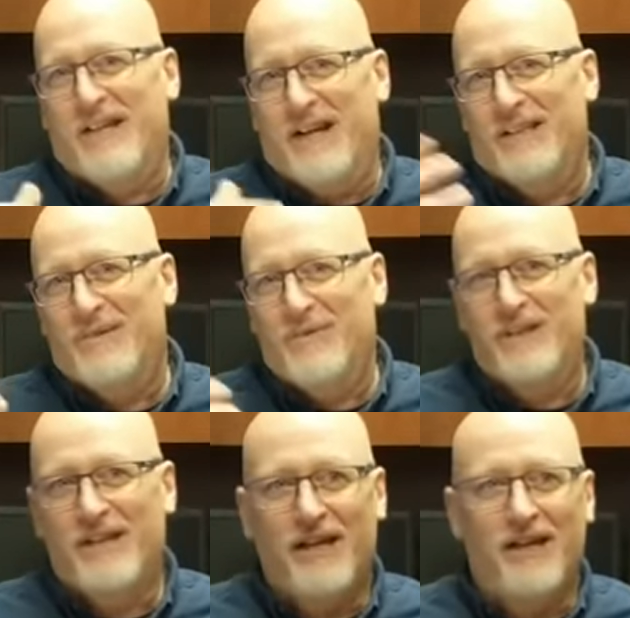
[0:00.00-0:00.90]
and quite
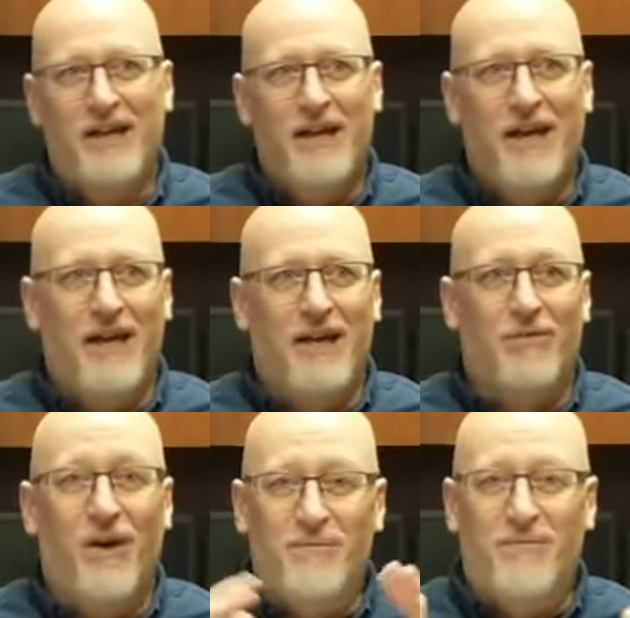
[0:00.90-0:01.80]
frankly we have
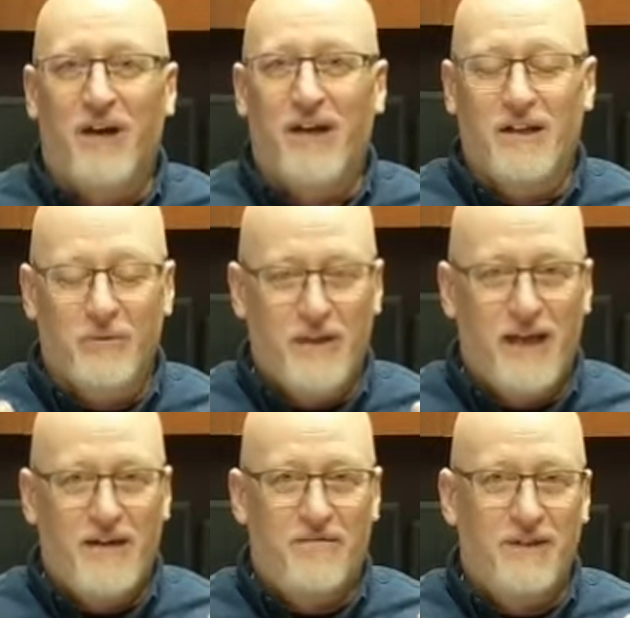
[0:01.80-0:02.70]
to get beyond
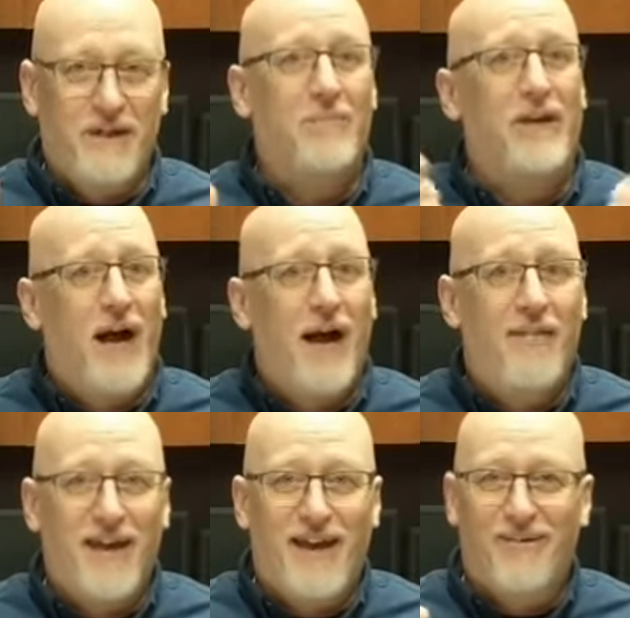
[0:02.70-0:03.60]
that right
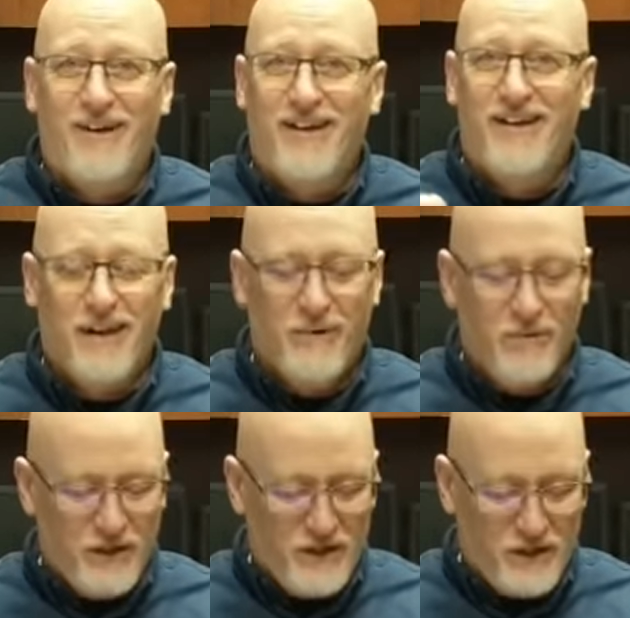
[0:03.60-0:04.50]
we are, are called
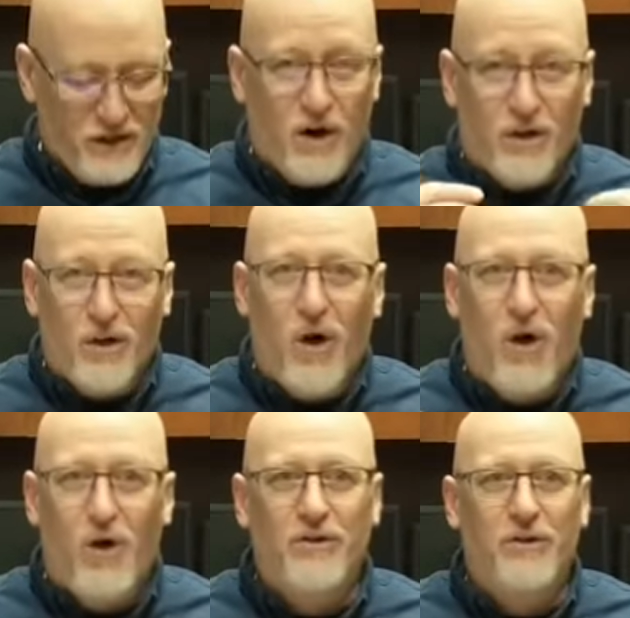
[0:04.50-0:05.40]
to to be
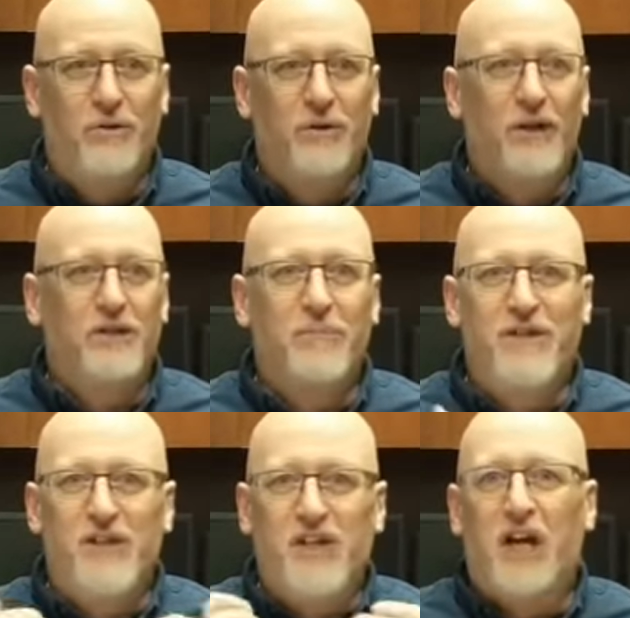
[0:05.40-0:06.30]
genuinely
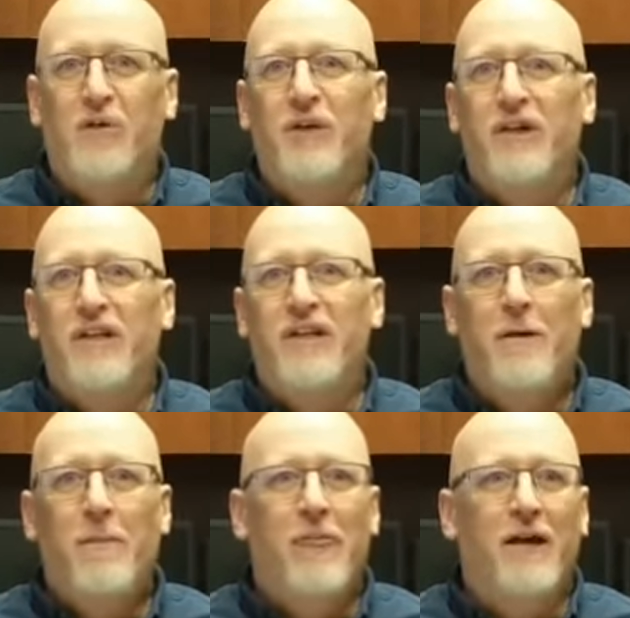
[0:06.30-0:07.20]
uh,
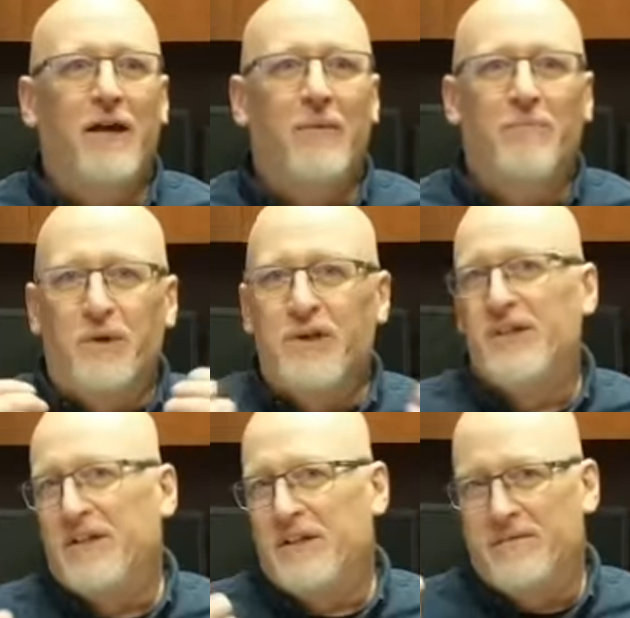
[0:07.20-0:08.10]
appreciative of each other
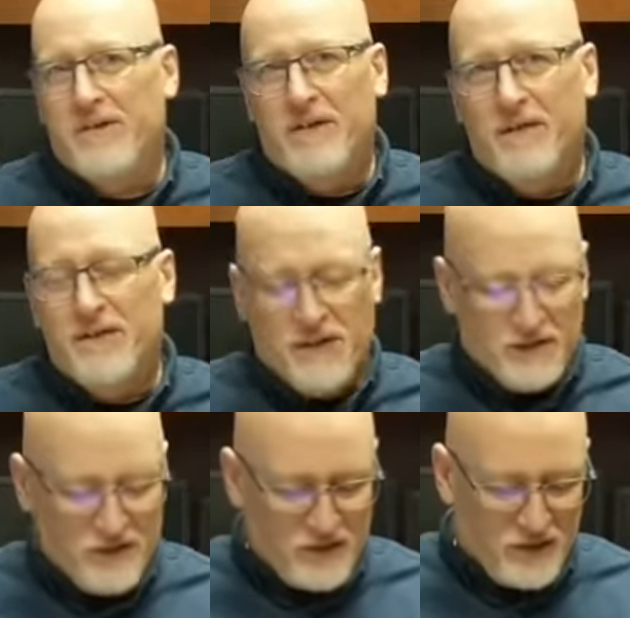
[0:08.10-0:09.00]
and caring for each
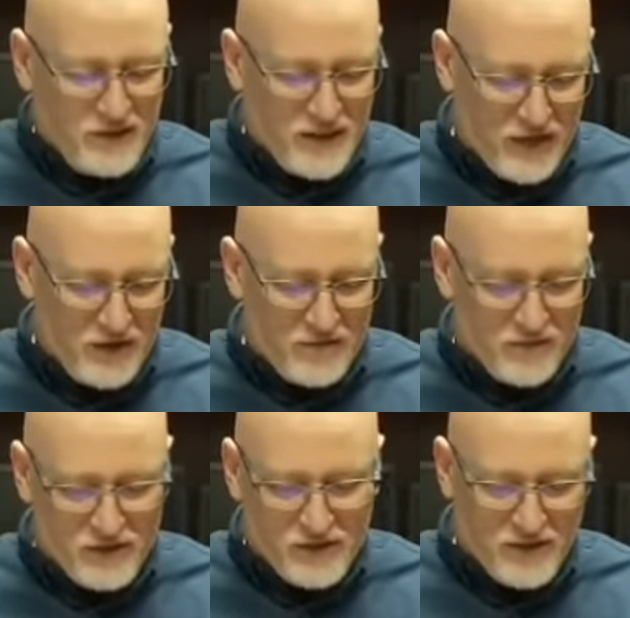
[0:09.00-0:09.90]
other
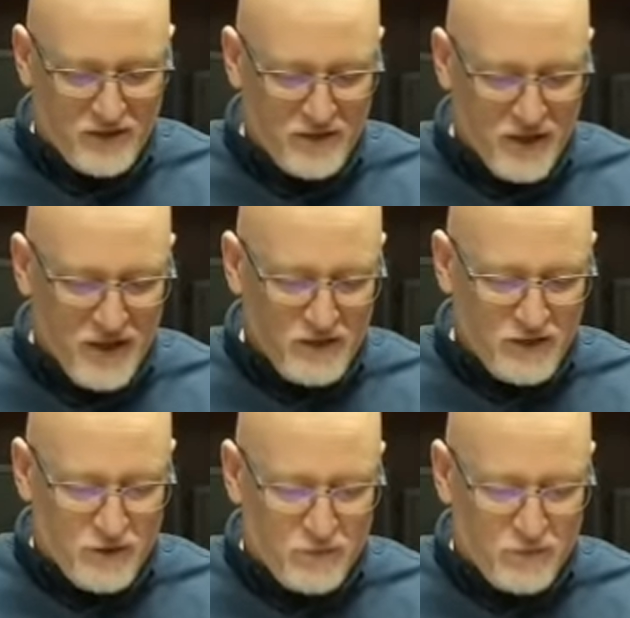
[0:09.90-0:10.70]
so um,